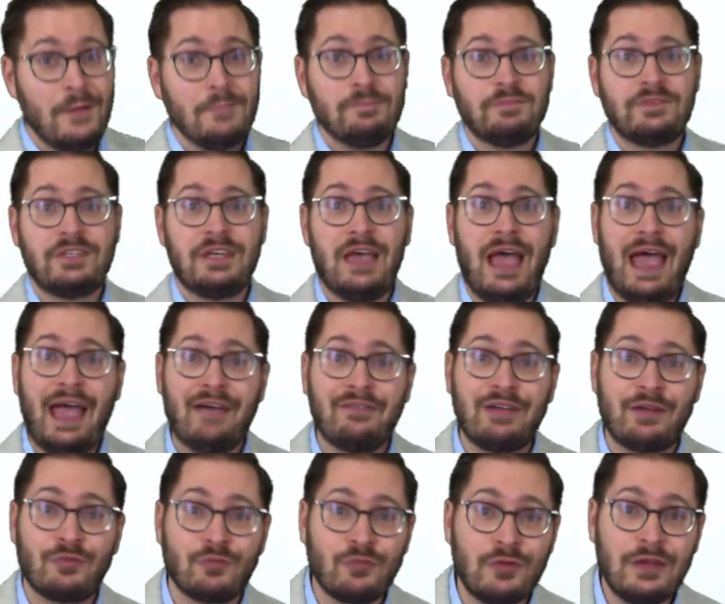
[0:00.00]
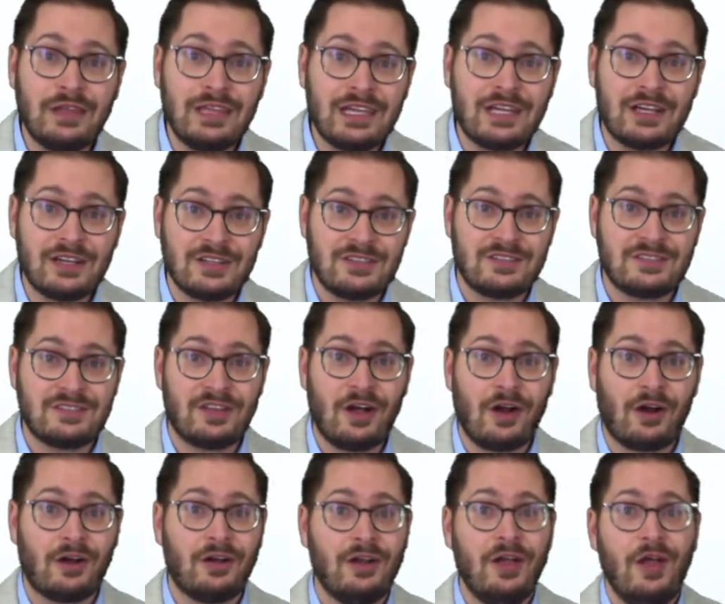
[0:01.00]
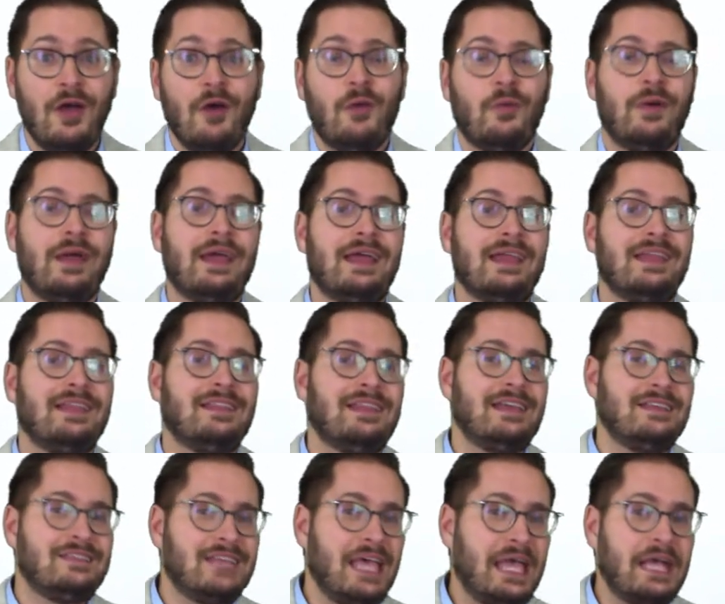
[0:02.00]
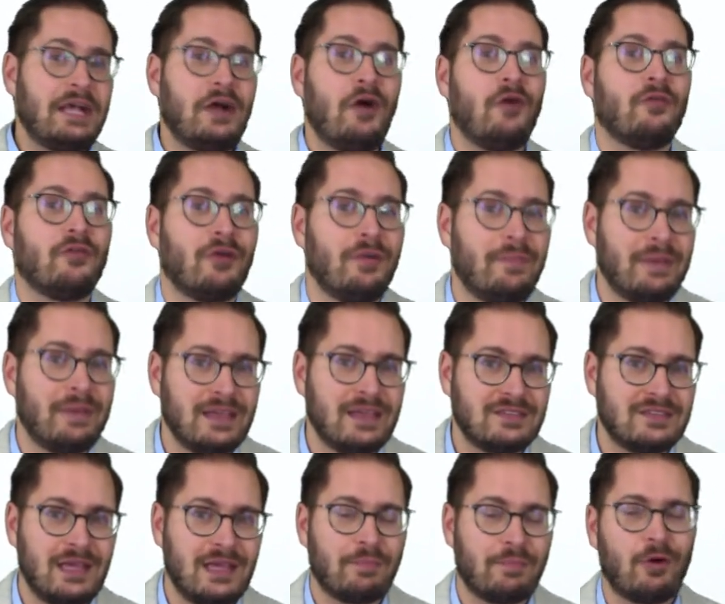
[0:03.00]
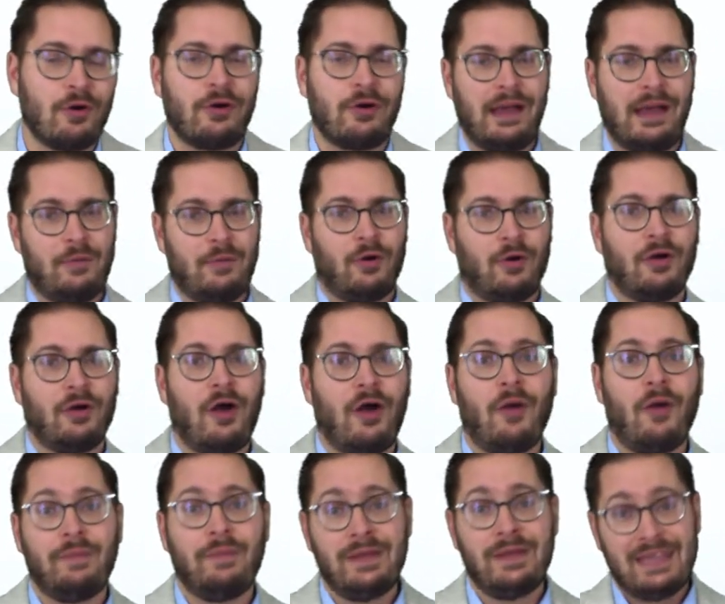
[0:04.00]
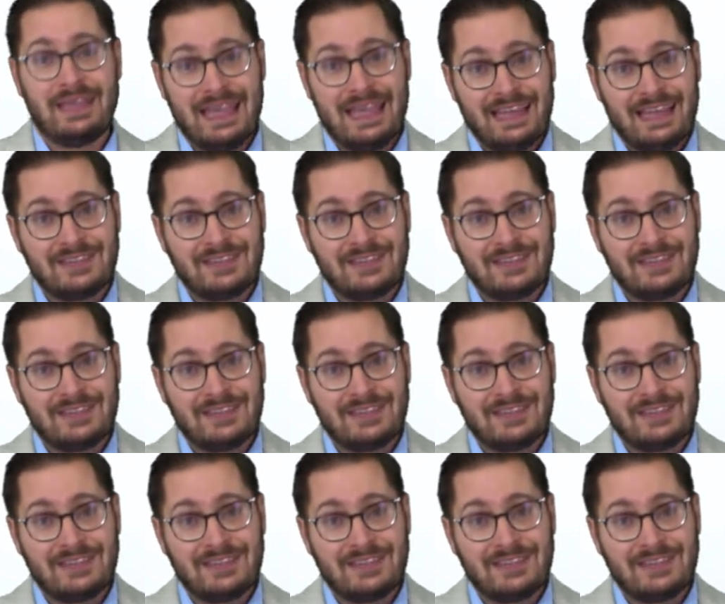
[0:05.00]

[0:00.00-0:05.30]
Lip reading: to have a really good start when they take over a BSA program or begin